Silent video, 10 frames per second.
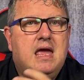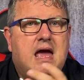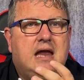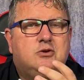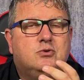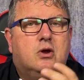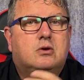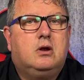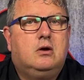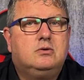and do
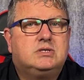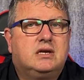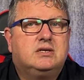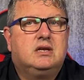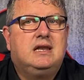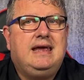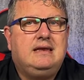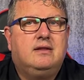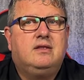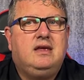not close until
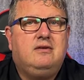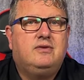late in the